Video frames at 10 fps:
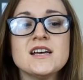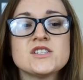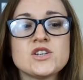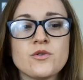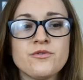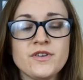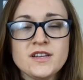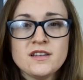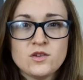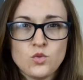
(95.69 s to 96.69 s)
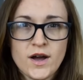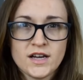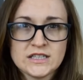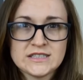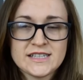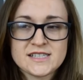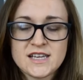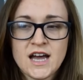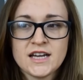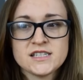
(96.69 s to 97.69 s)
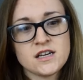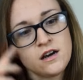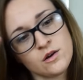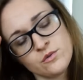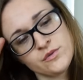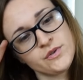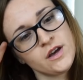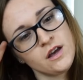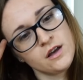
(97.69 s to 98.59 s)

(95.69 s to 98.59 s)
So filling the well is kind of,